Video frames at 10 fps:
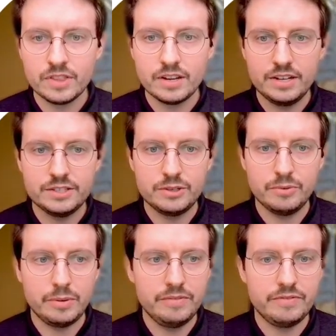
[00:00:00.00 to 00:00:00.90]
And so what
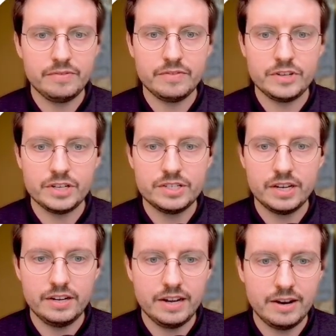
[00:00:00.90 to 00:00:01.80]
we've just
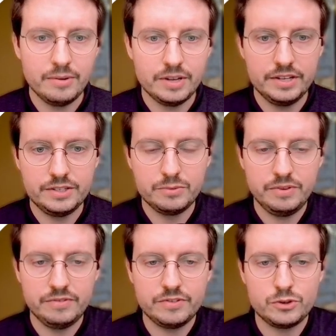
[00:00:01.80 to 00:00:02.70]
done now is
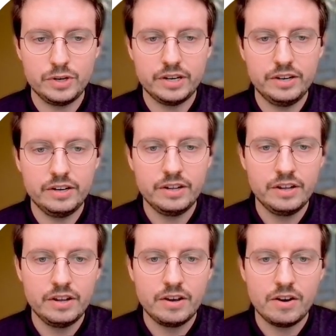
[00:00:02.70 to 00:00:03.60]
we've triggered
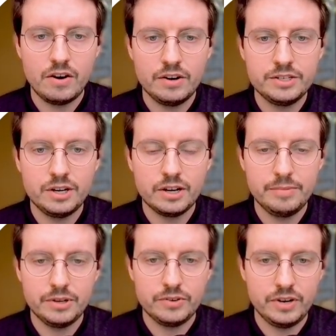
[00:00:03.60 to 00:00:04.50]
on
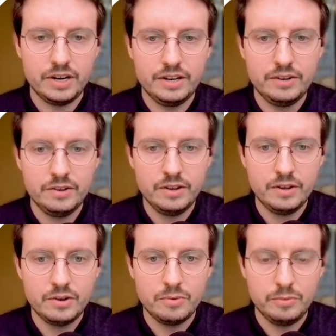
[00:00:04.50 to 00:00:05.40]
document created.
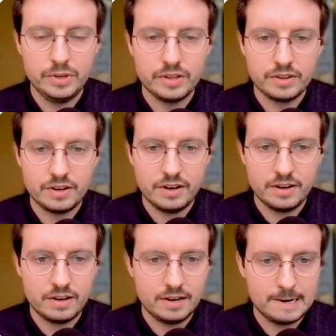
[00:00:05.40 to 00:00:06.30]
We
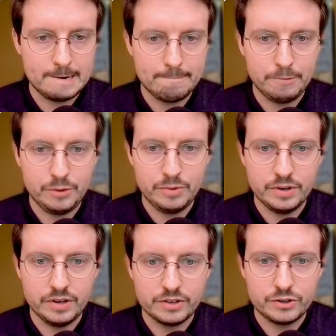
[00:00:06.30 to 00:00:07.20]

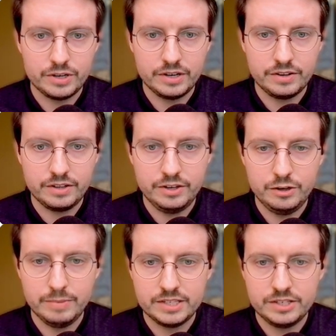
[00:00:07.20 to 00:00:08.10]
will trigger the new
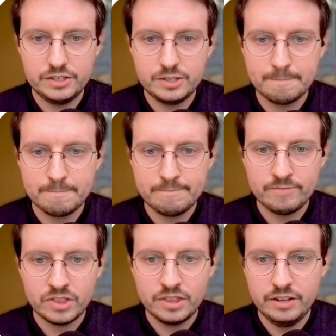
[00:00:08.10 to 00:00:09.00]
message.
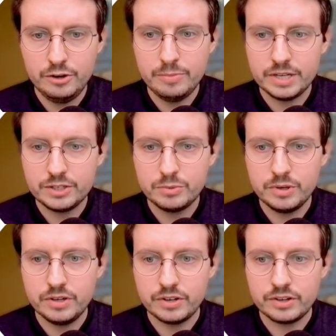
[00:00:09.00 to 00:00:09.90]
The new message
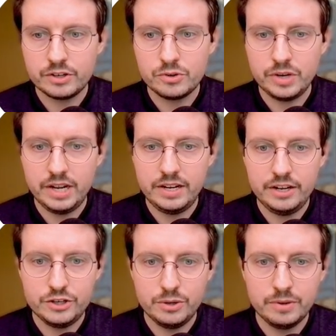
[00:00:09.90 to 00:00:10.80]
will create a
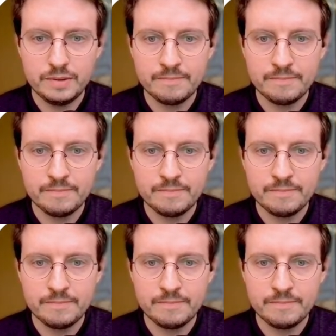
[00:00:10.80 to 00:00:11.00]
joke.